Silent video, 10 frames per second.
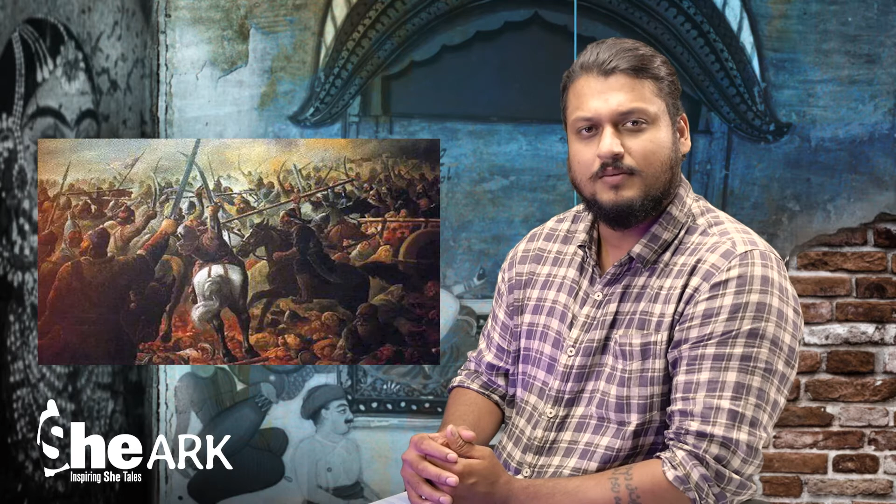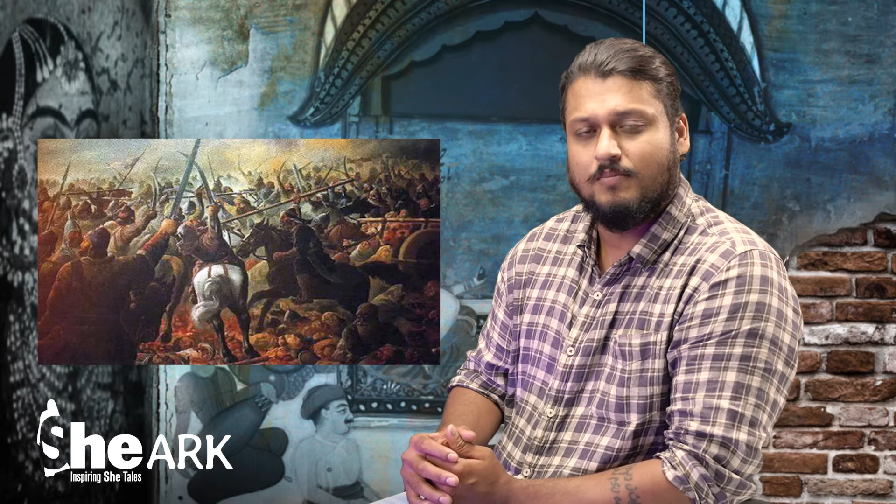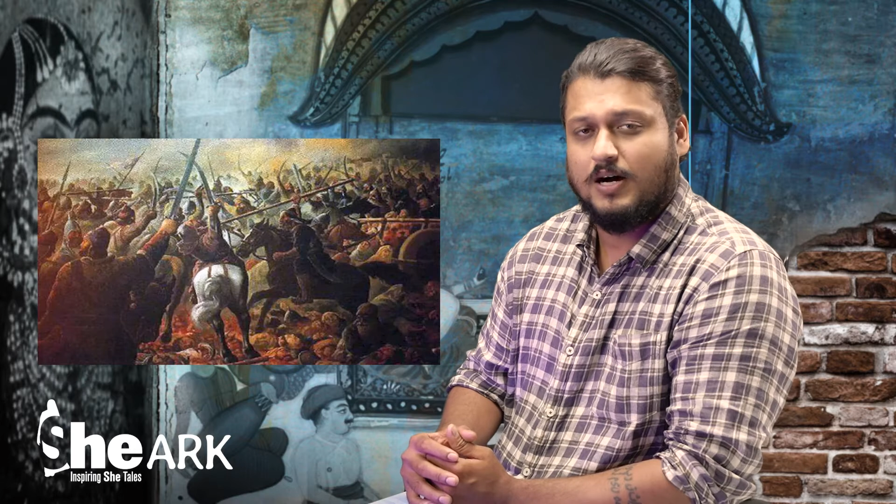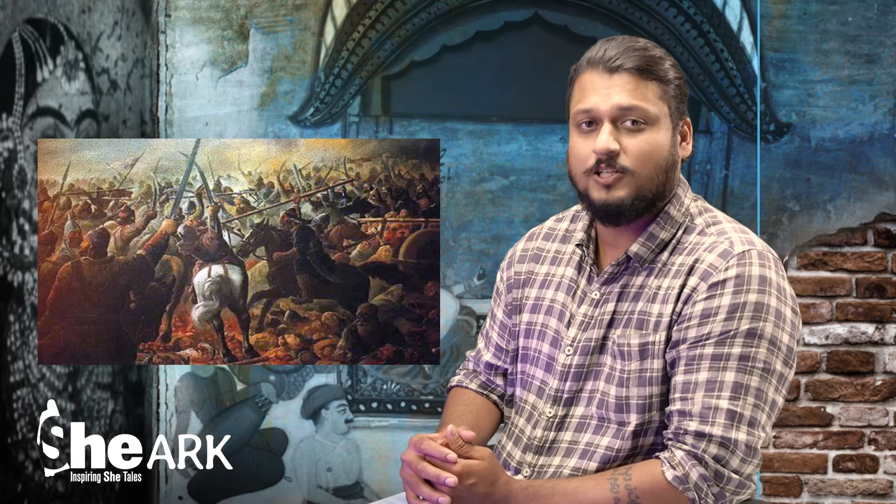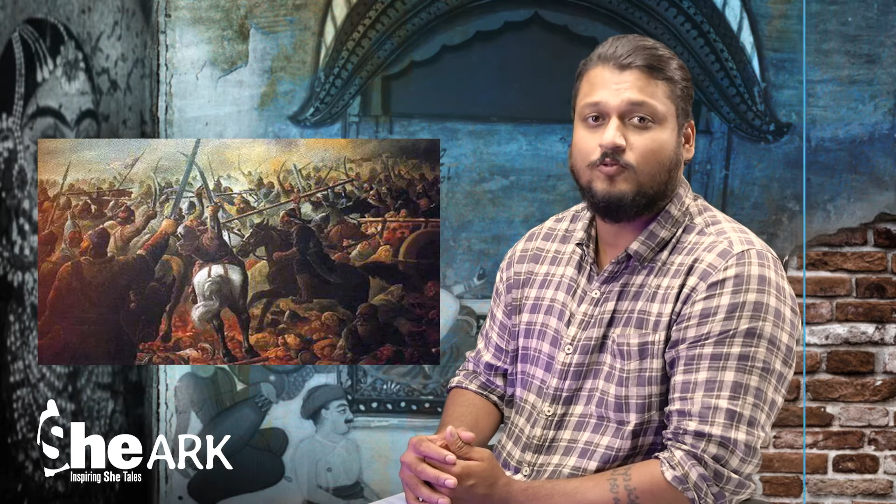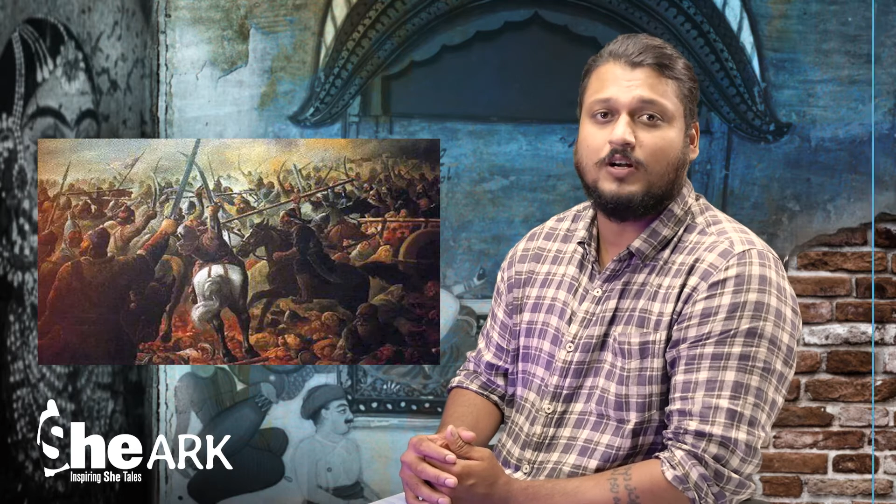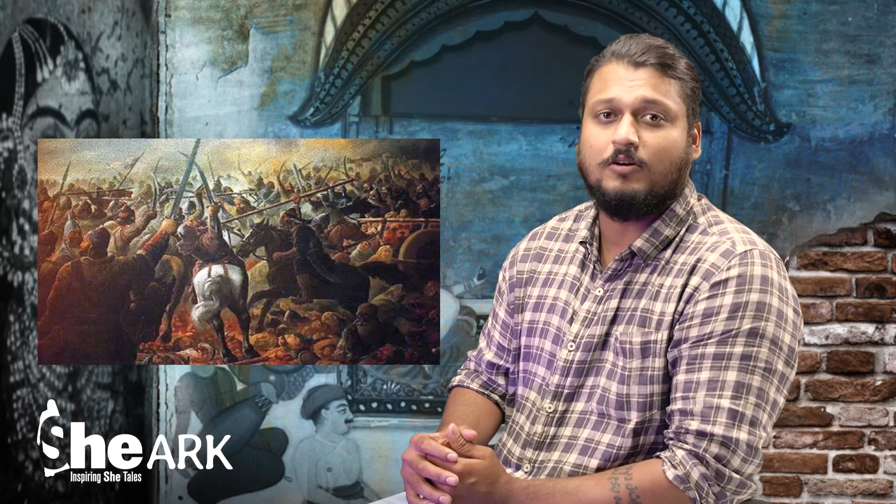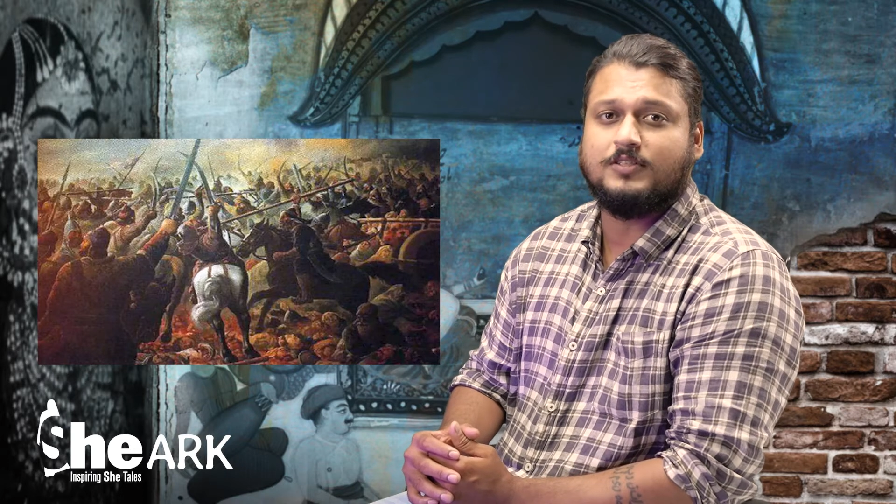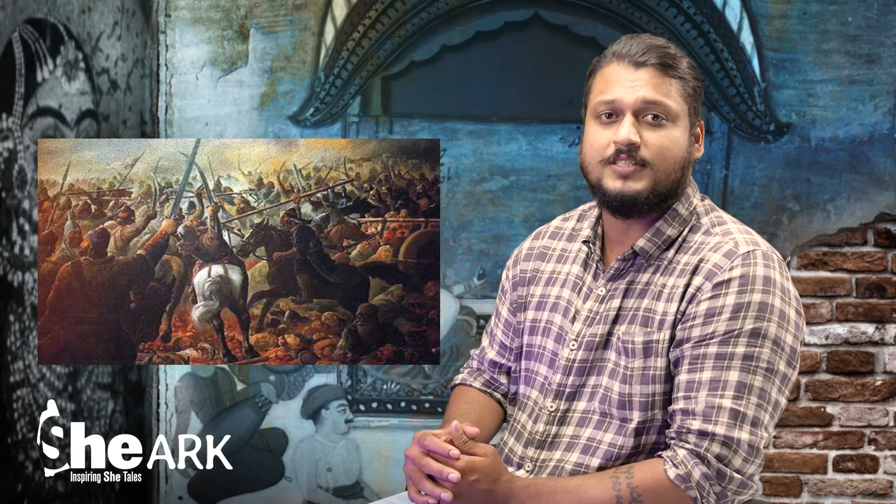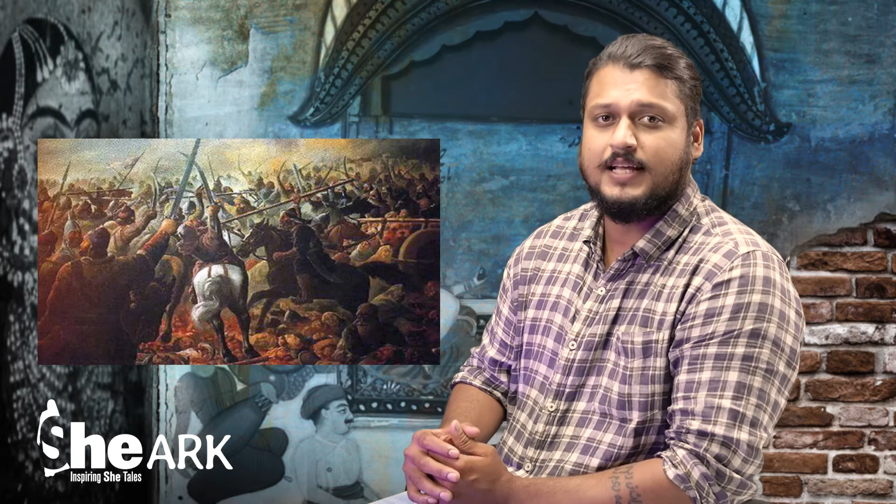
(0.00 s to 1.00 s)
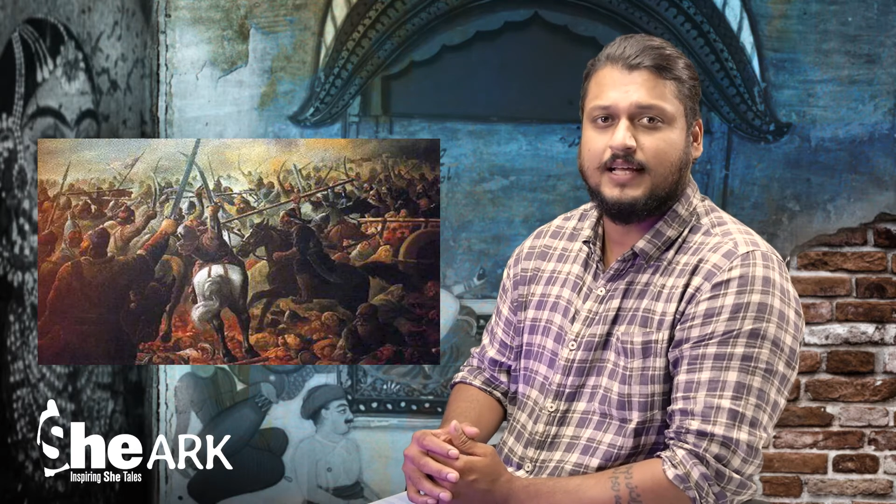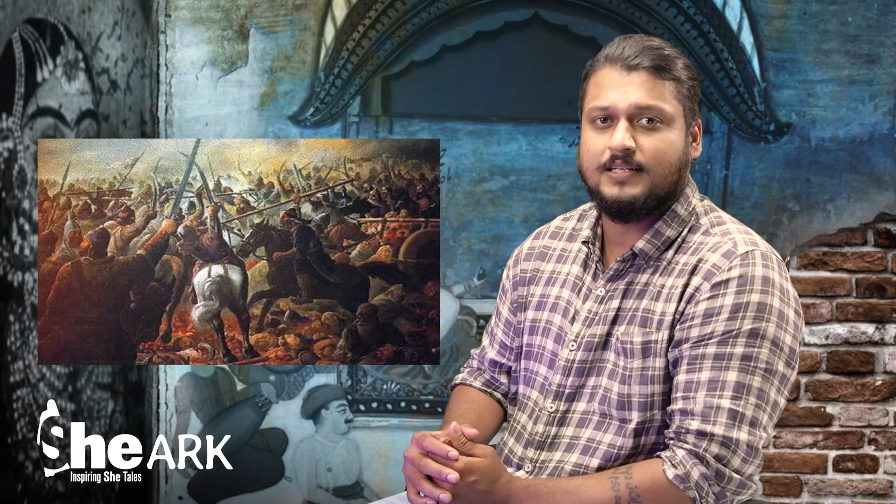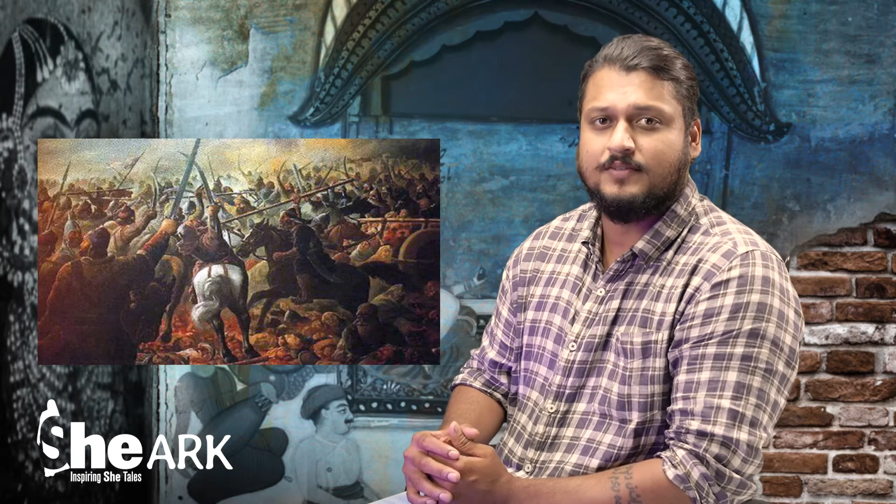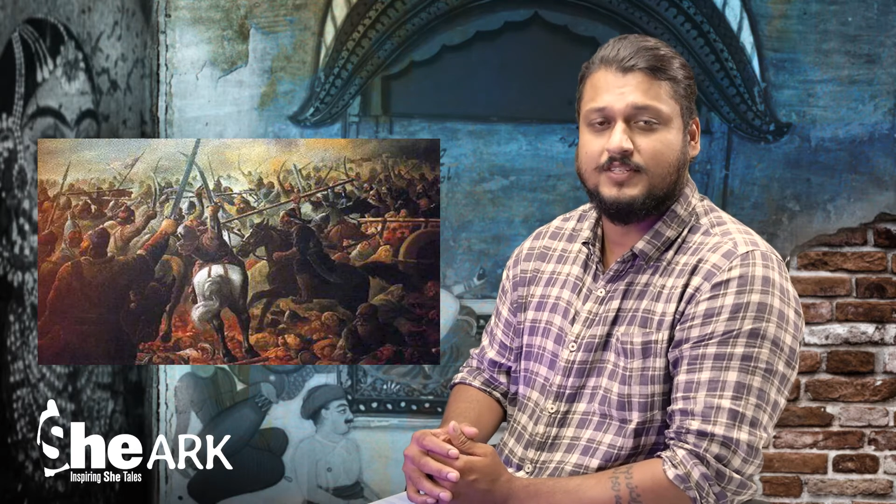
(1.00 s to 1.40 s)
Madhavrao II,